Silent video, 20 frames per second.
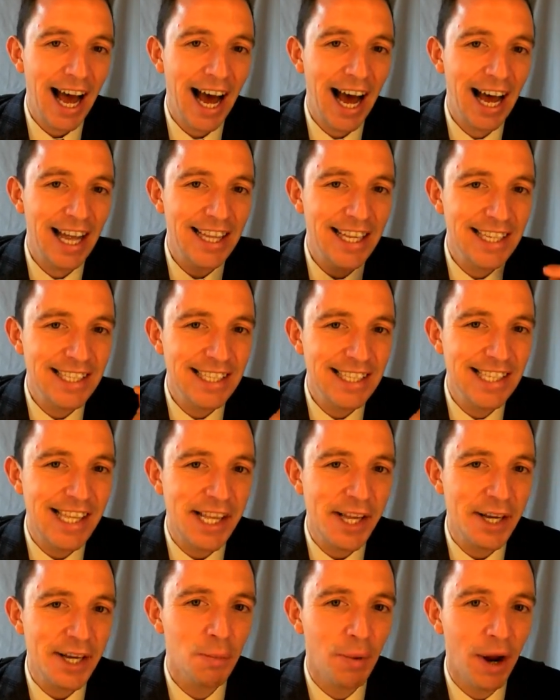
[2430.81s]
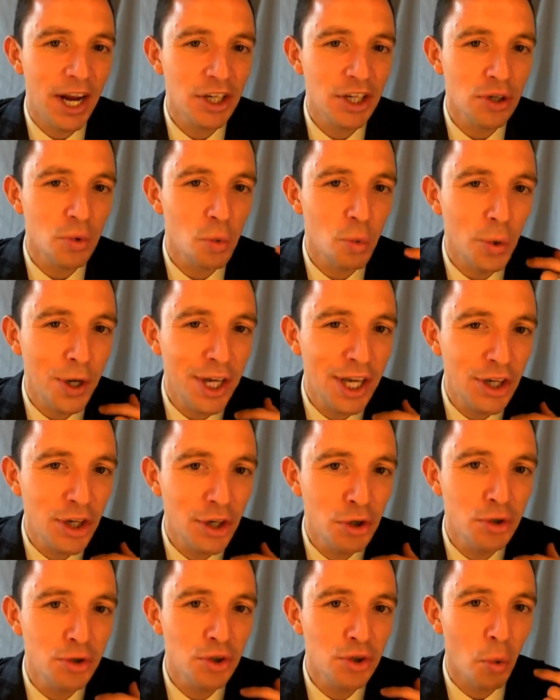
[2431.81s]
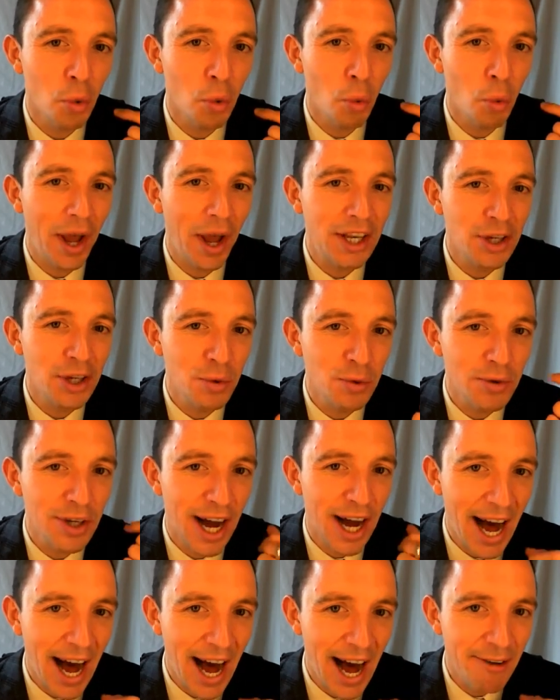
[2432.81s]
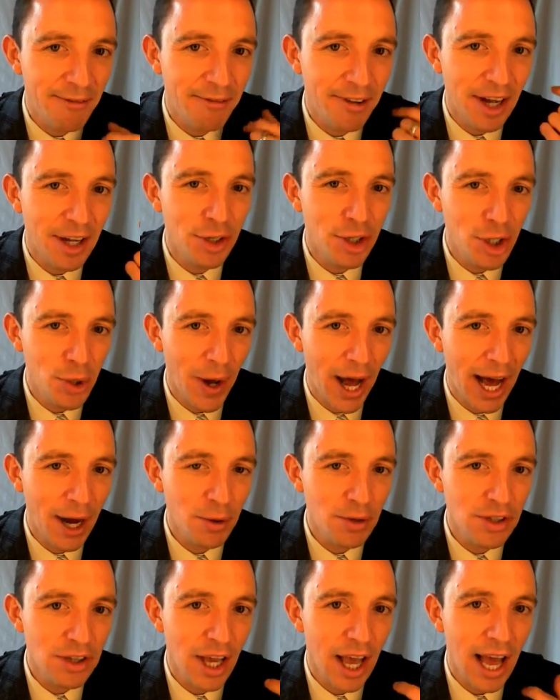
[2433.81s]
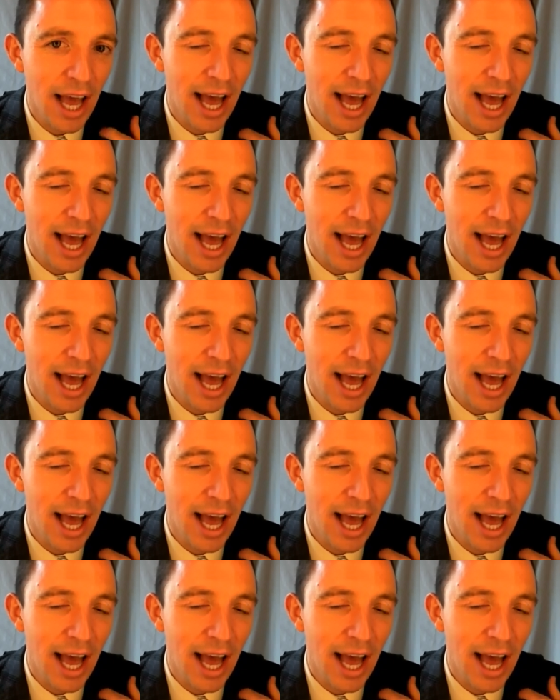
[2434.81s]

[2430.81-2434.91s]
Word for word: And this is the expression we use when you have a new house